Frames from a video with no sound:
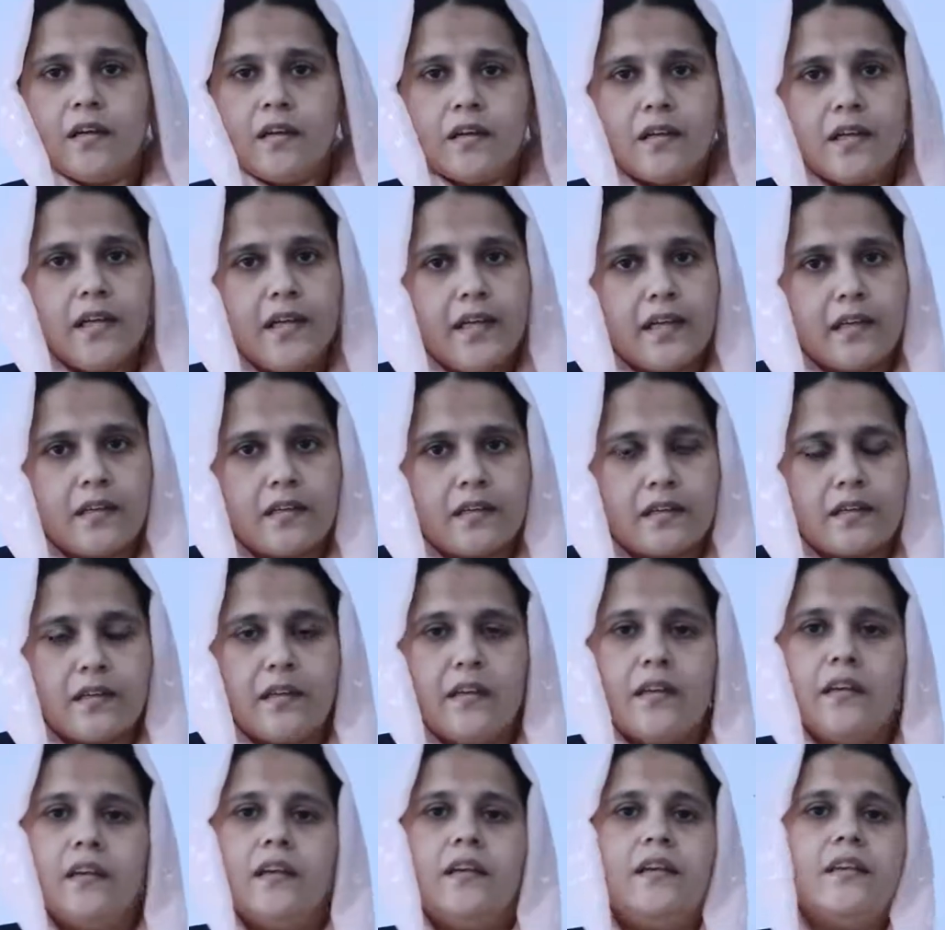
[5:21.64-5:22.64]
Clear?
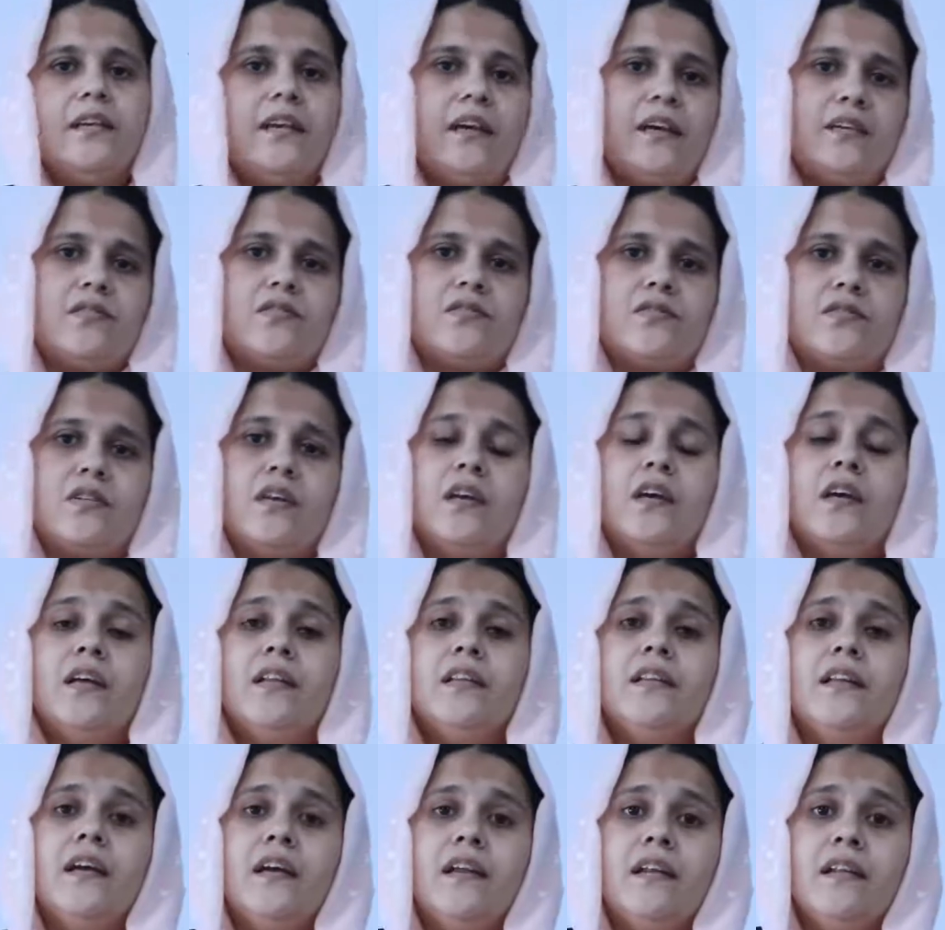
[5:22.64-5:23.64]
Yes.
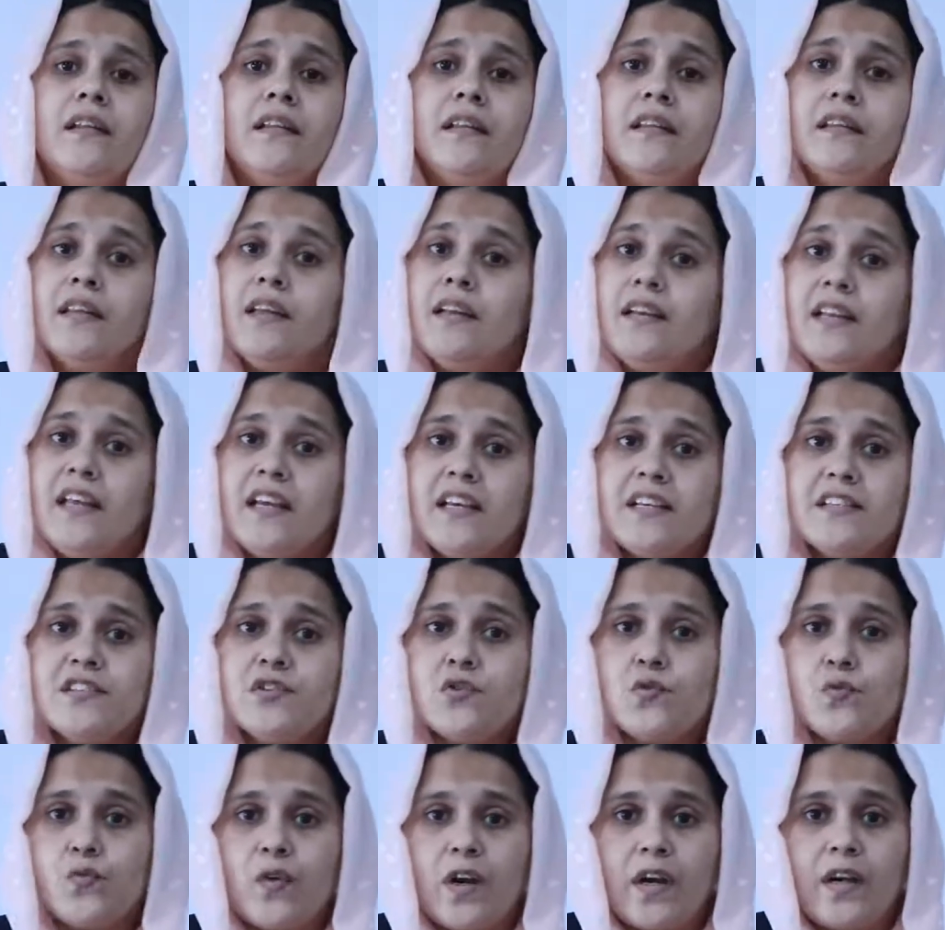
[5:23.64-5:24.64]
Then the
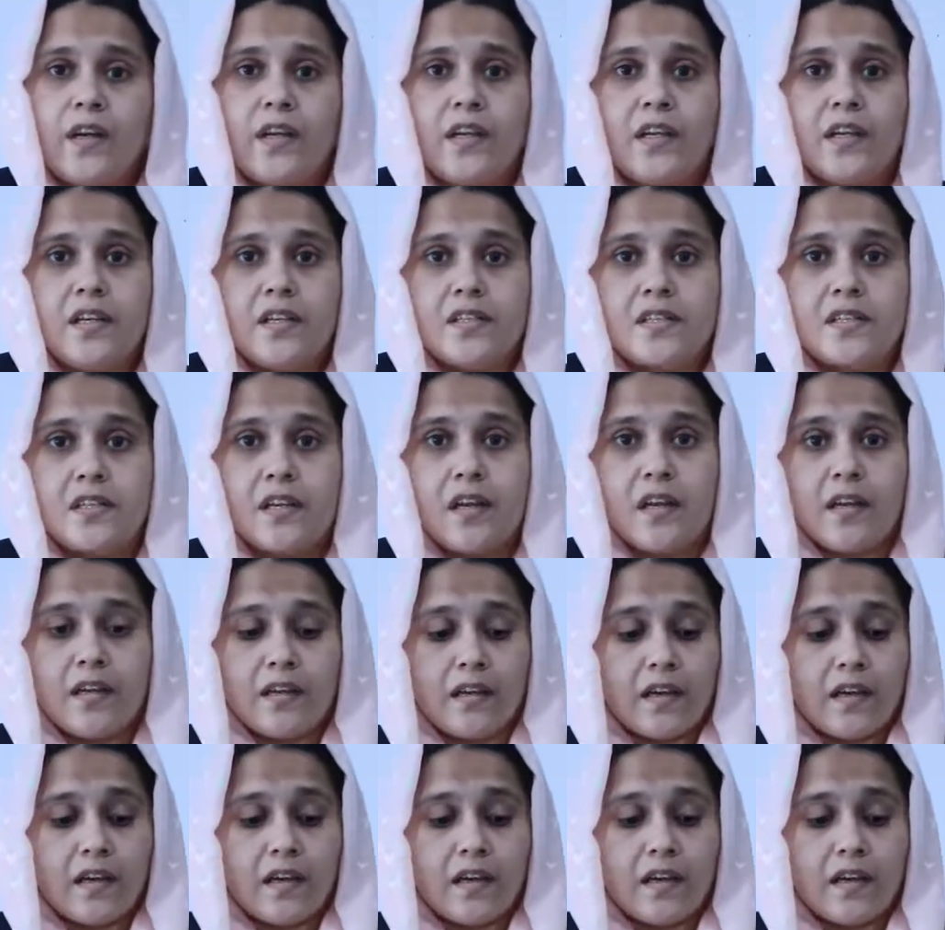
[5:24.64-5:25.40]
next one is